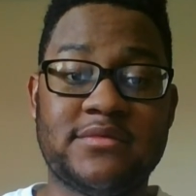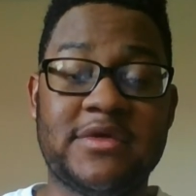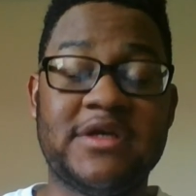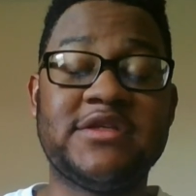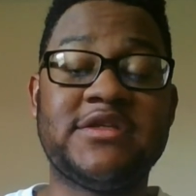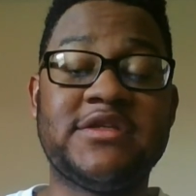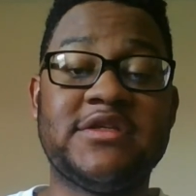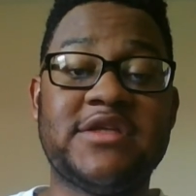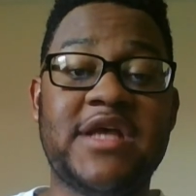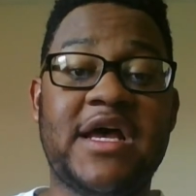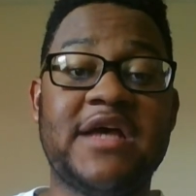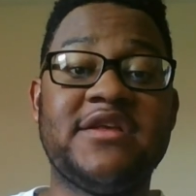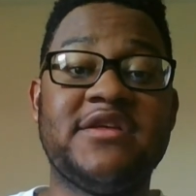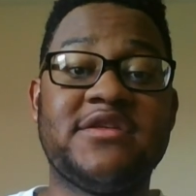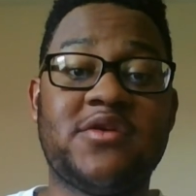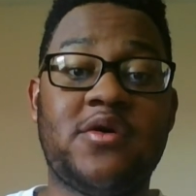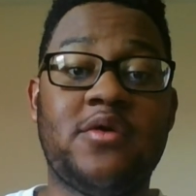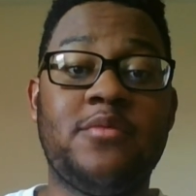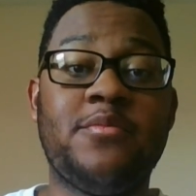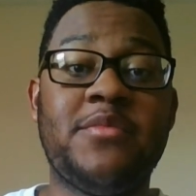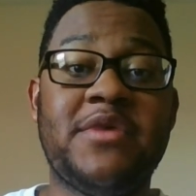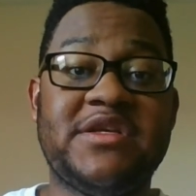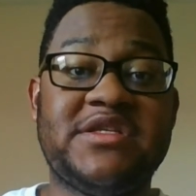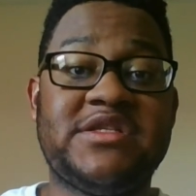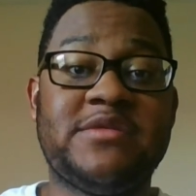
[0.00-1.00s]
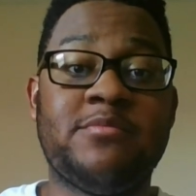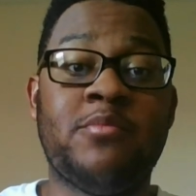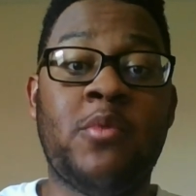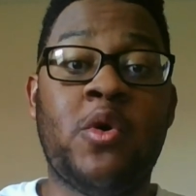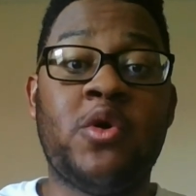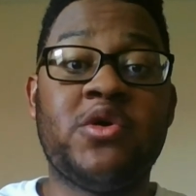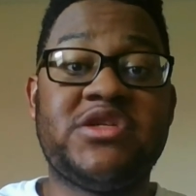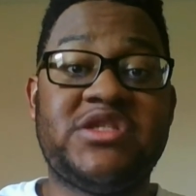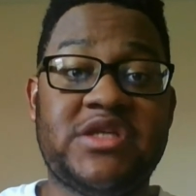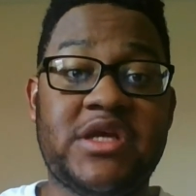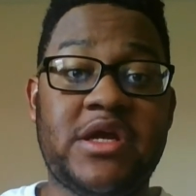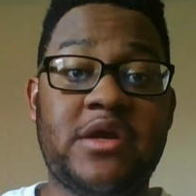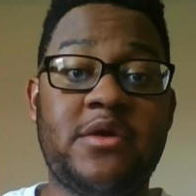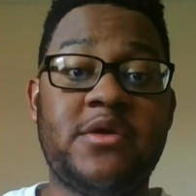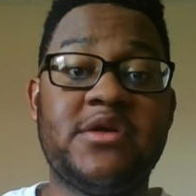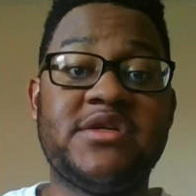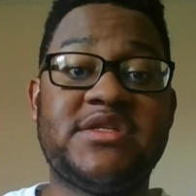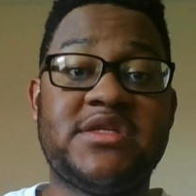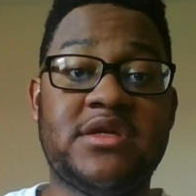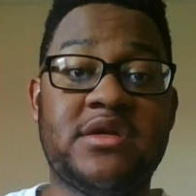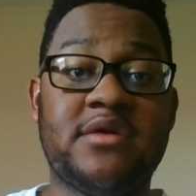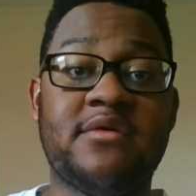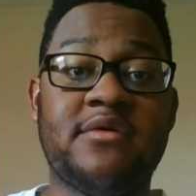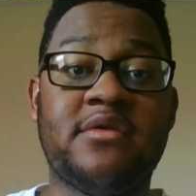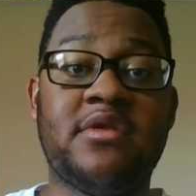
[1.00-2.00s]
this is like this is gonna be more
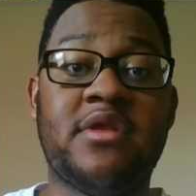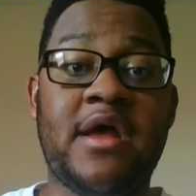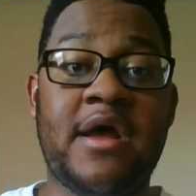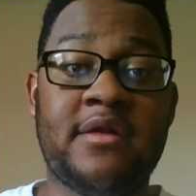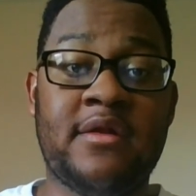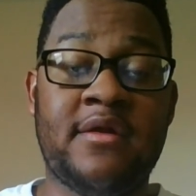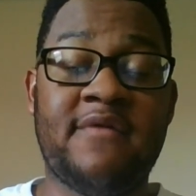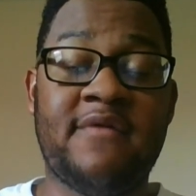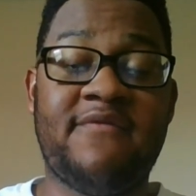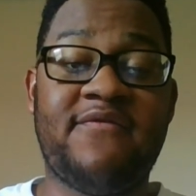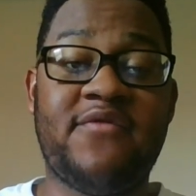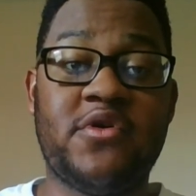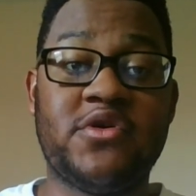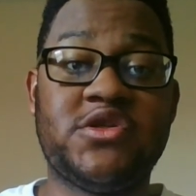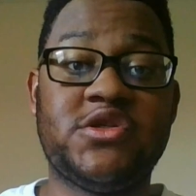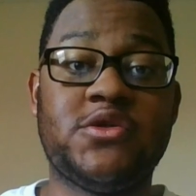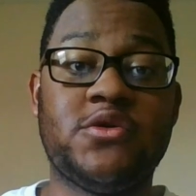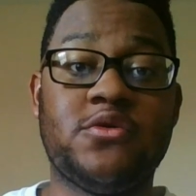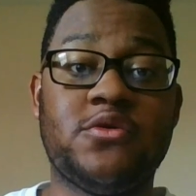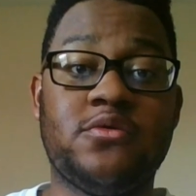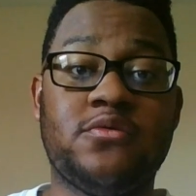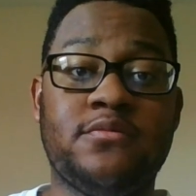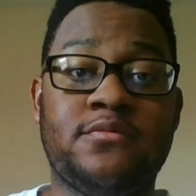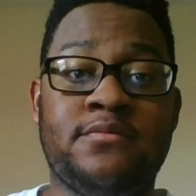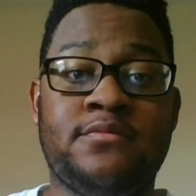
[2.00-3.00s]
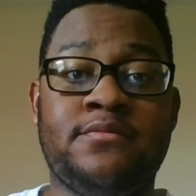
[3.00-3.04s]
serious than the, than the first two.